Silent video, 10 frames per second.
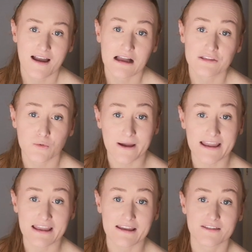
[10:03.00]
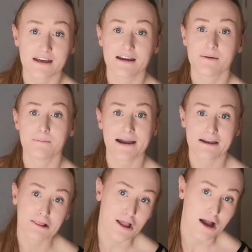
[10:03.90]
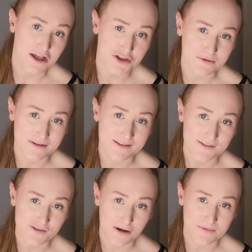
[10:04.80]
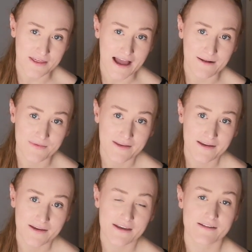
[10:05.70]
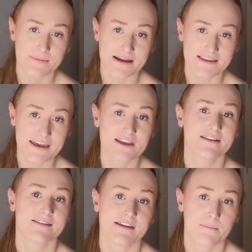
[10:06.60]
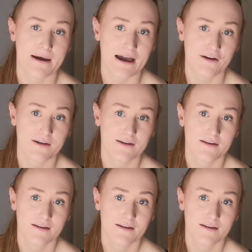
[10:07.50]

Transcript: And the way that, by and large, you can stop that is by taking a step back.